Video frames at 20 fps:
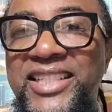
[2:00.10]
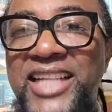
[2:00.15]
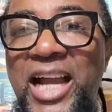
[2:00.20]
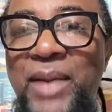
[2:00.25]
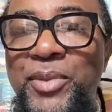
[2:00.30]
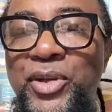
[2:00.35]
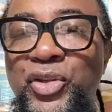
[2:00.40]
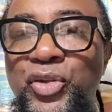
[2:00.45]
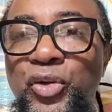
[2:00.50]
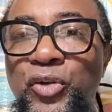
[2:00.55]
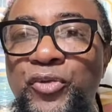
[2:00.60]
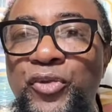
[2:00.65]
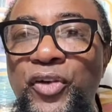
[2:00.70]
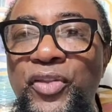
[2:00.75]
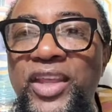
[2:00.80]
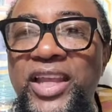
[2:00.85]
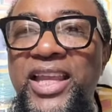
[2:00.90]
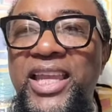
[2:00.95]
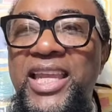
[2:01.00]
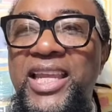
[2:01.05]
the time it took
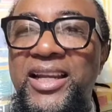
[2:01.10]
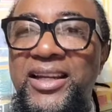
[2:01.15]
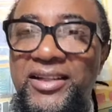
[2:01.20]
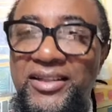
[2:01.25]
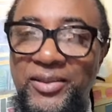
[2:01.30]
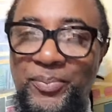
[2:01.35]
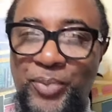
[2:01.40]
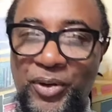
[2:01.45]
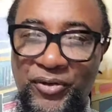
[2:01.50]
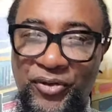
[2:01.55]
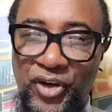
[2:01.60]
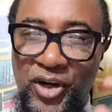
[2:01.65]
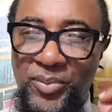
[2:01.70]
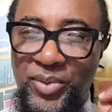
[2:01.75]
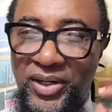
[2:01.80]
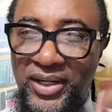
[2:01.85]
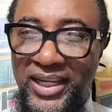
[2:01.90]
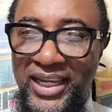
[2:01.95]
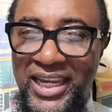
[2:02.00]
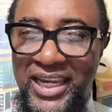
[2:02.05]
for the ink, the
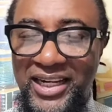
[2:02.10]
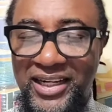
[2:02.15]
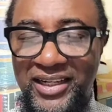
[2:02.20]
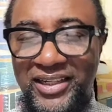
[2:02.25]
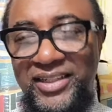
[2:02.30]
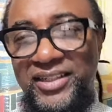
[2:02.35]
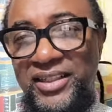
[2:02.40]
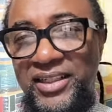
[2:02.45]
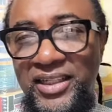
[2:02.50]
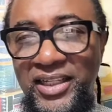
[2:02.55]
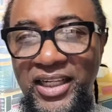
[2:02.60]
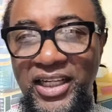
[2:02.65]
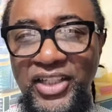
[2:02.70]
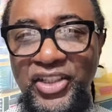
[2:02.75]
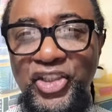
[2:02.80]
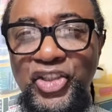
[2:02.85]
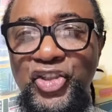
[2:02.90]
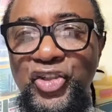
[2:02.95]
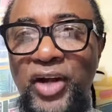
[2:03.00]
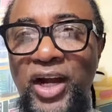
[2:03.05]
proverbial ink,
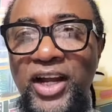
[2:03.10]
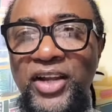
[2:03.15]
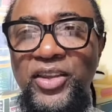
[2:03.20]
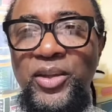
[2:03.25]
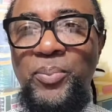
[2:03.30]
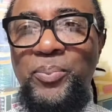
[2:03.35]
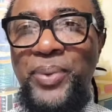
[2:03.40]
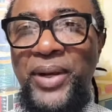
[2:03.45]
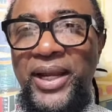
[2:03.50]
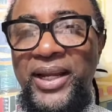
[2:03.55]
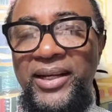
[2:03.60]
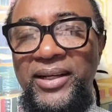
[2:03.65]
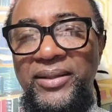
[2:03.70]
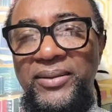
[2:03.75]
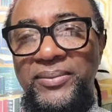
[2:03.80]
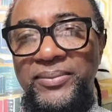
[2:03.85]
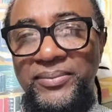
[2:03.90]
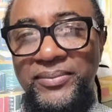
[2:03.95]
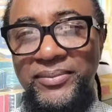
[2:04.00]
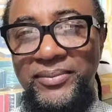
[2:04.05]
to dry on the
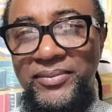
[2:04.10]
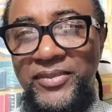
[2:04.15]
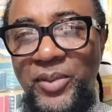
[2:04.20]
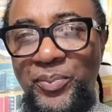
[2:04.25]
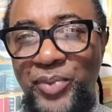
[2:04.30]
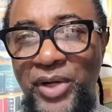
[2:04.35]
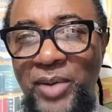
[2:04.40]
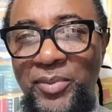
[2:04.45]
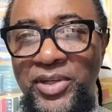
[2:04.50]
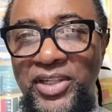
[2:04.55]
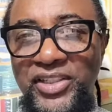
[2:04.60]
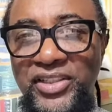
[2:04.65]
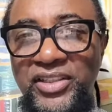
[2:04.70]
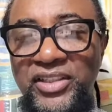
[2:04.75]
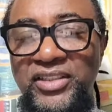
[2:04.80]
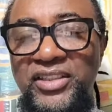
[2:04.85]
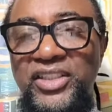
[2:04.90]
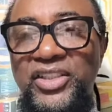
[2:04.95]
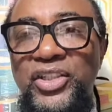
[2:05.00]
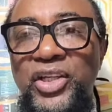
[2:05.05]
pen, the Prime
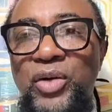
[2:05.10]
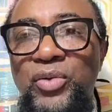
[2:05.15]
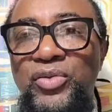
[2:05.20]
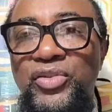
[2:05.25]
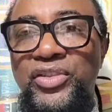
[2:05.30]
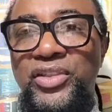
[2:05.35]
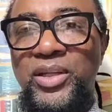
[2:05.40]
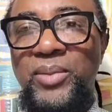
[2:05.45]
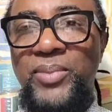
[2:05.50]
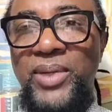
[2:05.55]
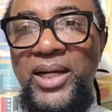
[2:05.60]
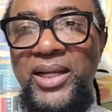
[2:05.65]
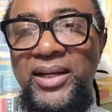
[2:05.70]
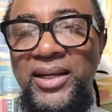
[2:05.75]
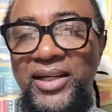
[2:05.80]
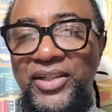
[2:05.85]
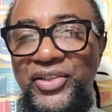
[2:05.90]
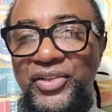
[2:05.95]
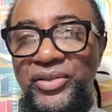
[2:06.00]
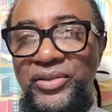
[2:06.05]
Minister has announced a
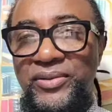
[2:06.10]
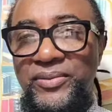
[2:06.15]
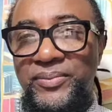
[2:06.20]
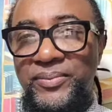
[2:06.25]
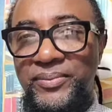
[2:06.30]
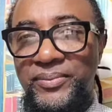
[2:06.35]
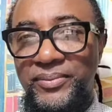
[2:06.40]
by-election.